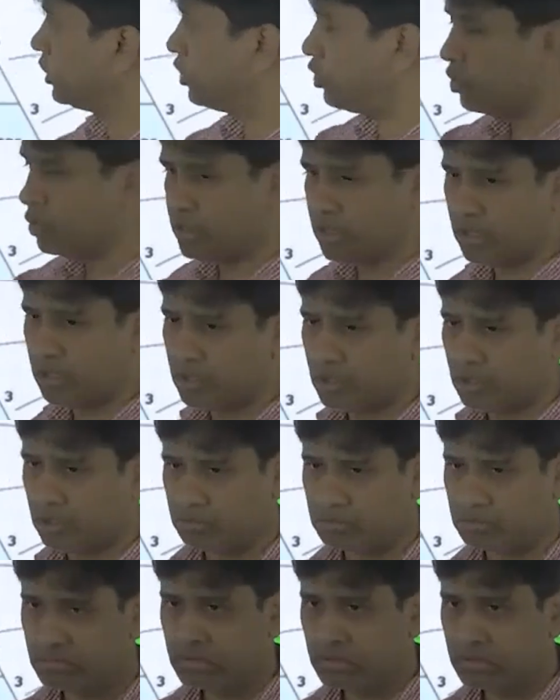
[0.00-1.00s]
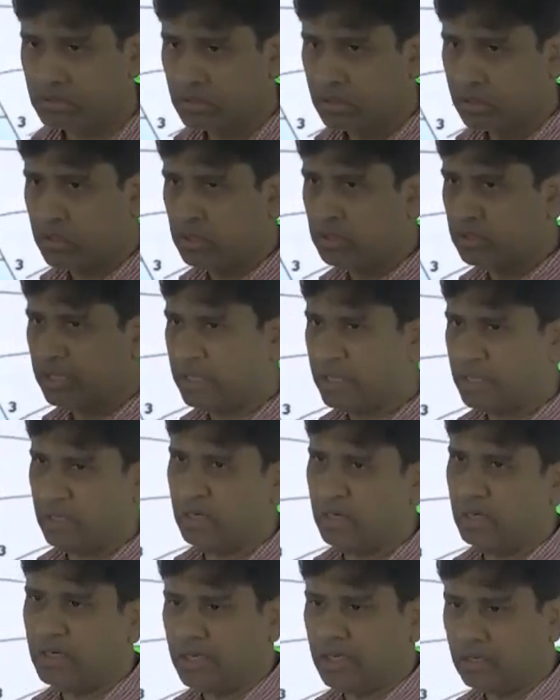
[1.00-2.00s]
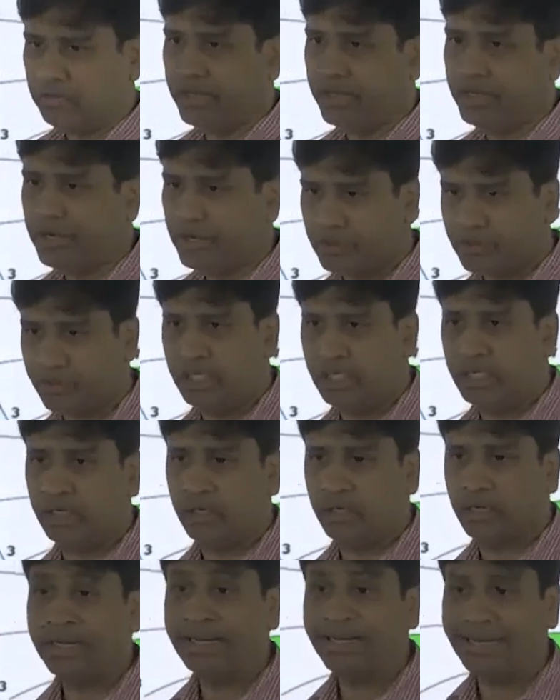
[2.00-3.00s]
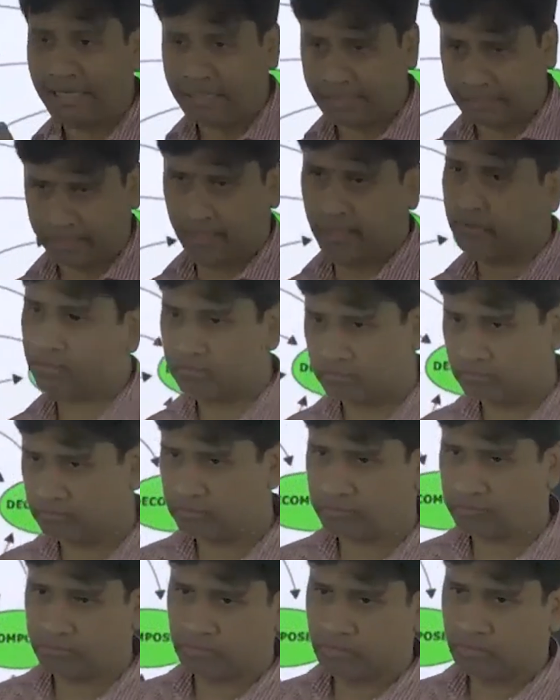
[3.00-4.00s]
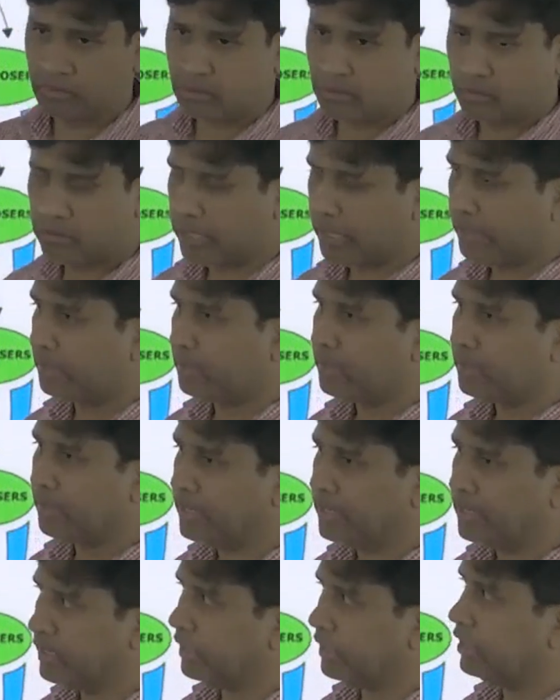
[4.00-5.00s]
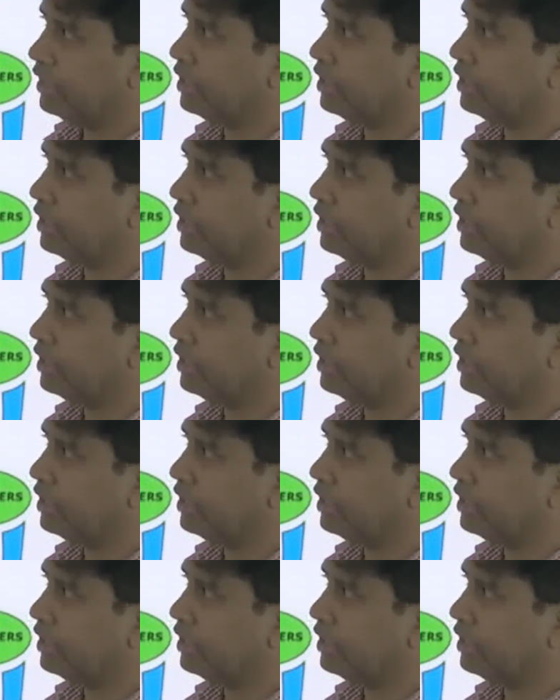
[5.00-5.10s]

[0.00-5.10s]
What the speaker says: goes and all. So here little we need to see in detail. Okay, in the